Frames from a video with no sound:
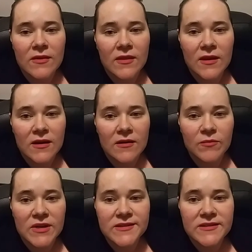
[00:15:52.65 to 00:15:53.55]
Like I've
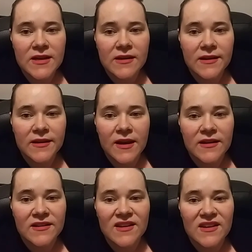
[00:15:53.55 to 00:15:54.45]
been saying
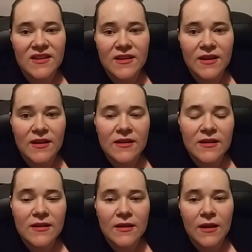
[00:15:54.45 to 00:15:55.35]
again and again and
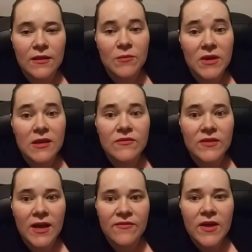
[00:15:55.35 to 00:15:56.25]
again, the meaning of
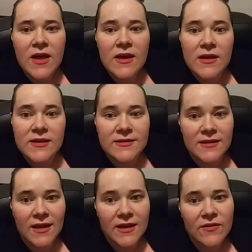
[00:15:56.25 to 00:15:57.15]
life is
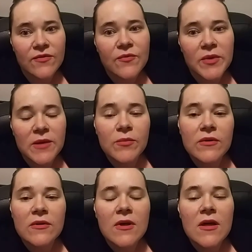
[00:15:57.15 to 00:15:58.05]
life,
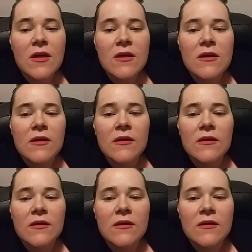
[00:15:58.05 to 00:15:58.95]
people,
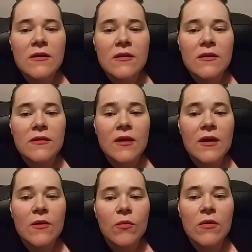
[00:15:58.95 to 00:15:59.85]

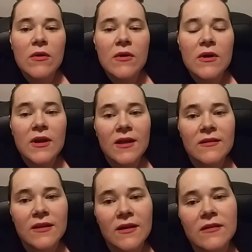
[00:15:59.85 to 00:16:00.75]
not war, not
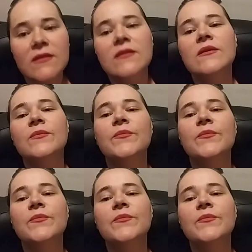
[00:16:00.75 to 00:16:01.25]
death.